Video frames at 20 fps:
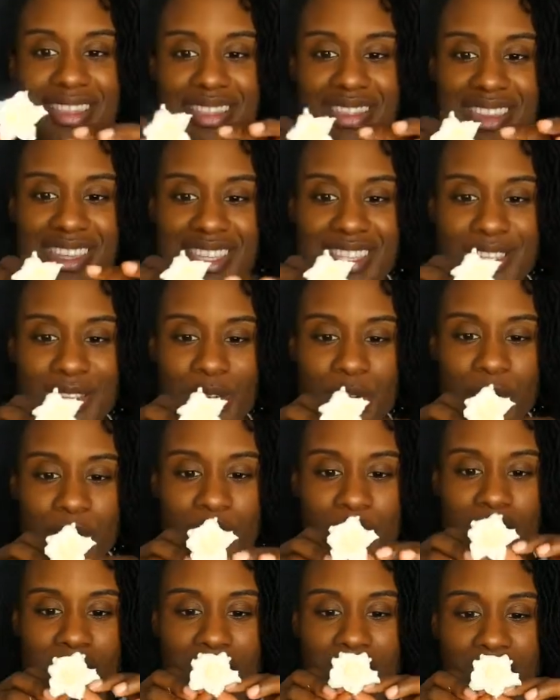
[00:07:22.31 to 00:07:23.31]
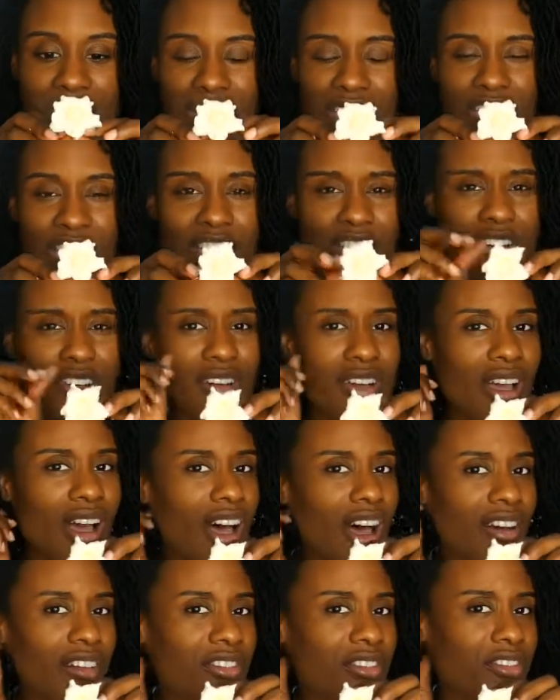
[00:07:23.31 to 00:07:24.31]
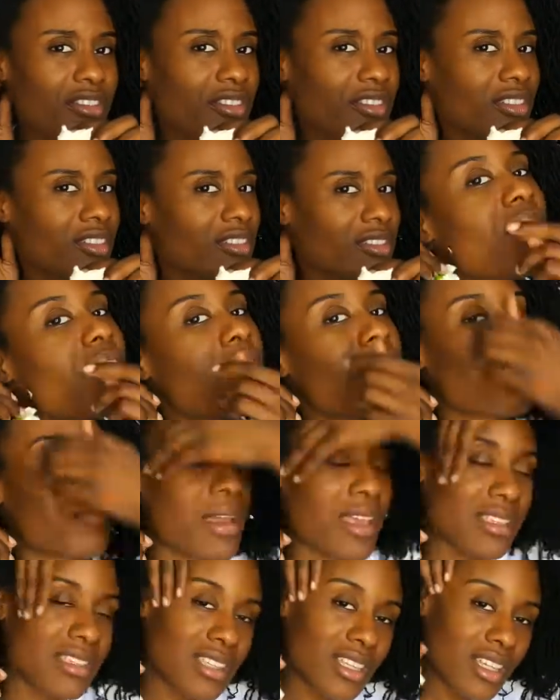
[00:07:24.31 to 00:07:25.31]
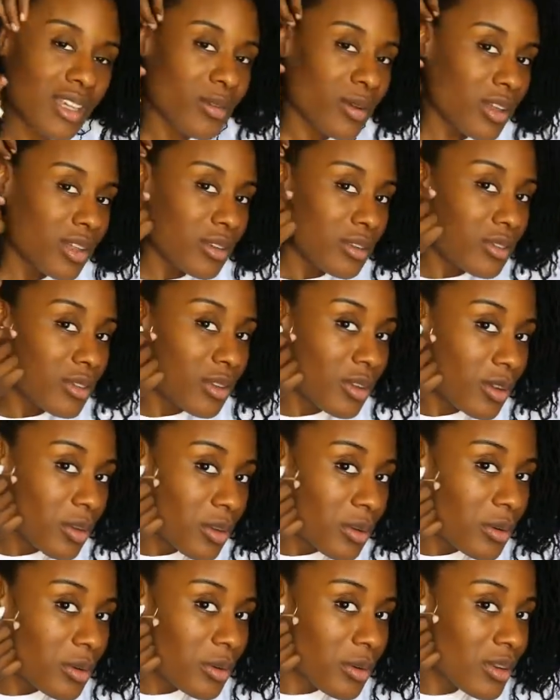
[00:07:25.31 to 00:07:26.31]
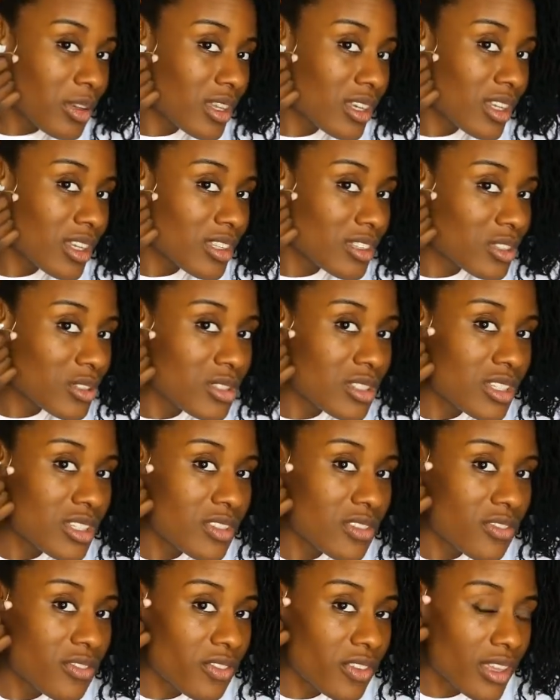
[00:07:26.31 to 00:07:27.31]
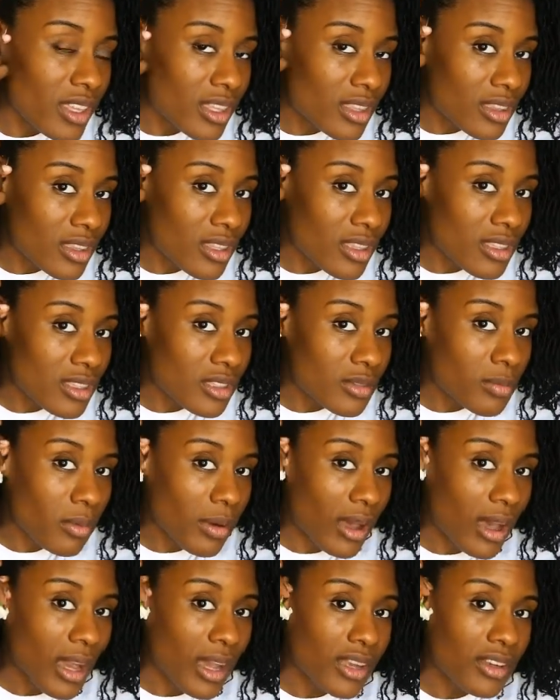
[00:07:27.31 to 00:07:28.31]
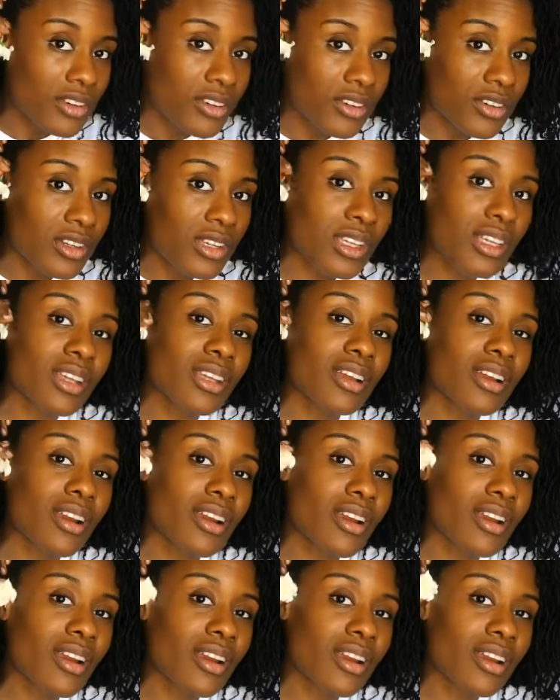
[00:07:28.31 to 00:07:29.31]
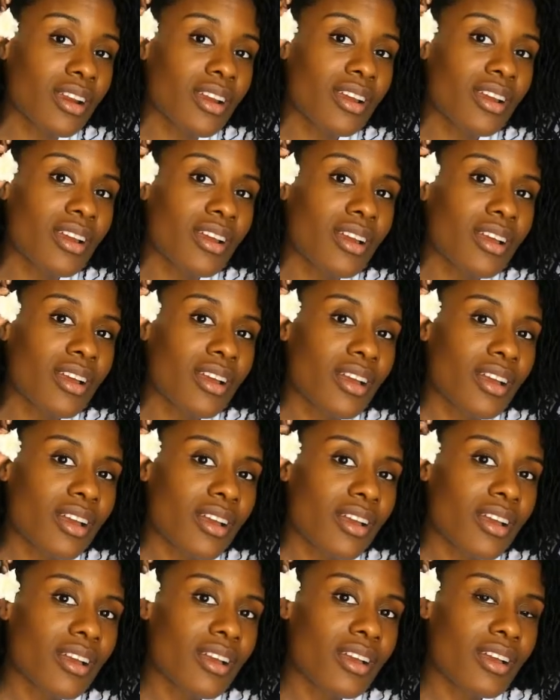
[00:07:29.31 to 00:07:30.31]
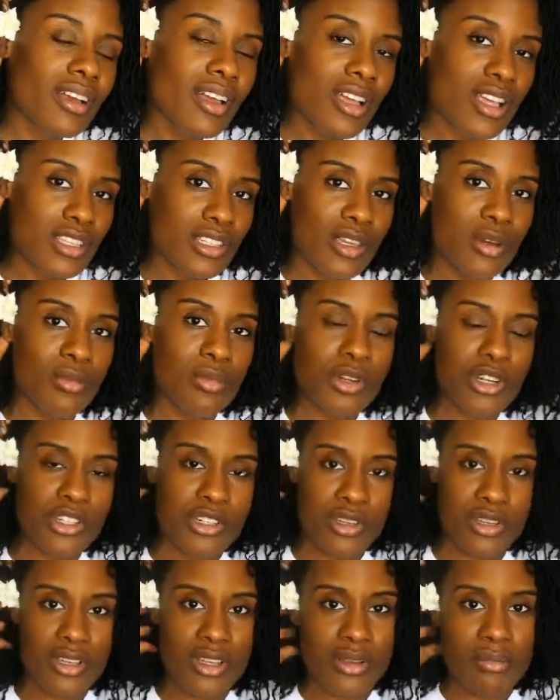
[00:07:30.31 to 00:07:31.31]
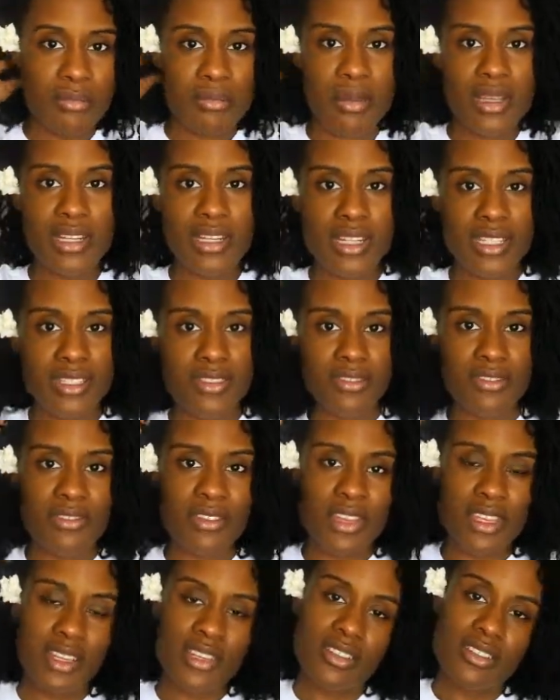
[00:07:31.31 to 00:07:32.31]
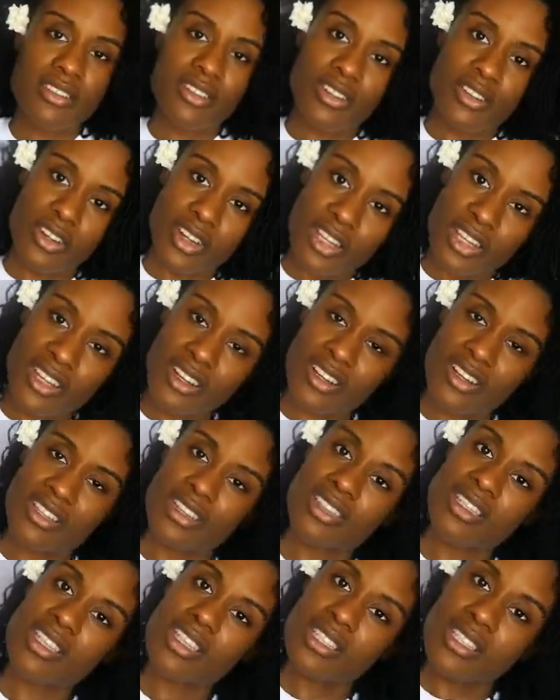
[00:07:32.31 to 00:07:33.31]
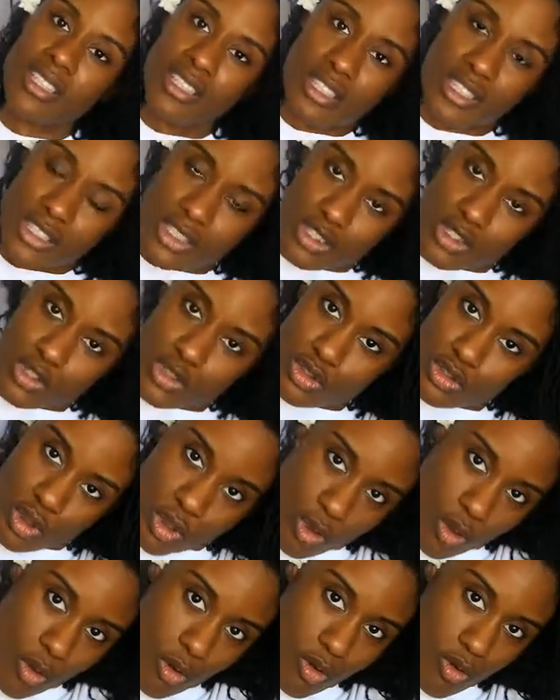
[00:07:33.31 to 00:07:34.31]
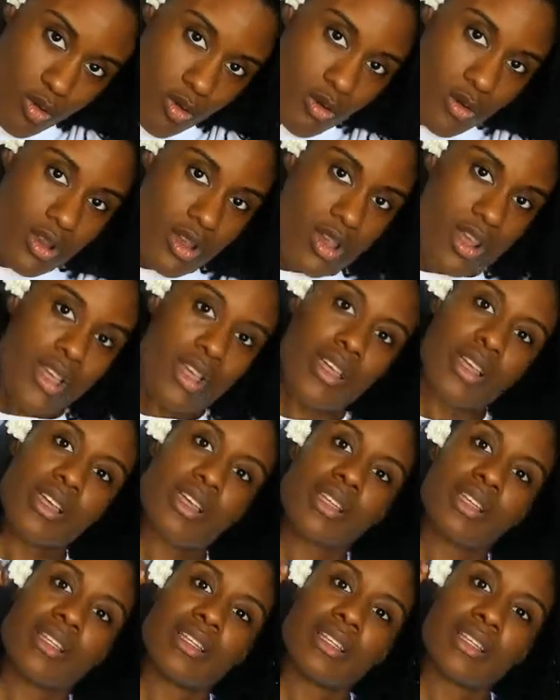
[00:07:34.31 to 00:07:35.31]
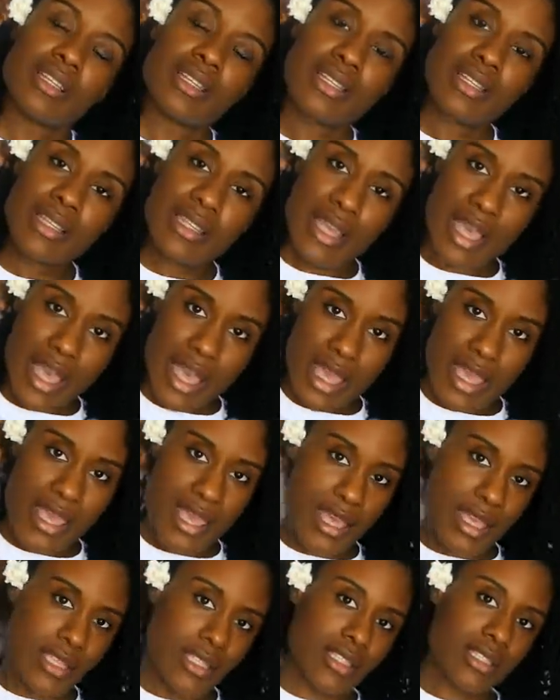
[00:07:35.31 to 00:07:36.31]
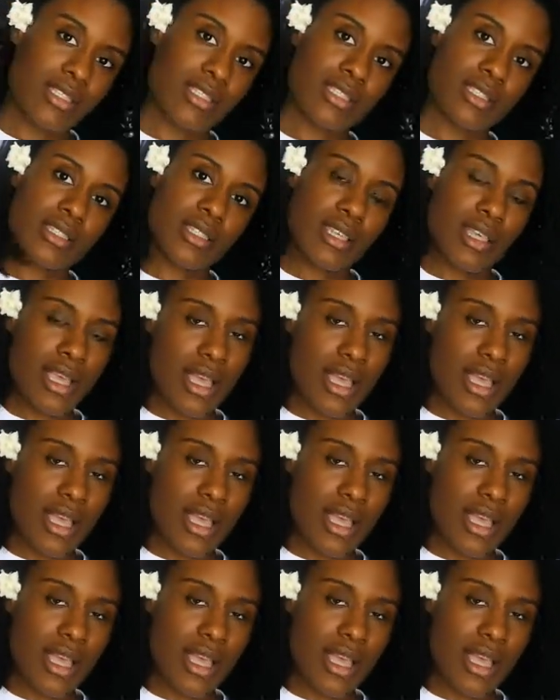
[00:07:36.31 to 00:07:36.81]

this little ear cuff. Basically what you do is you just feed this behind your ear. So I'm pretty sure you could bend it to fit your ear. This is so nice.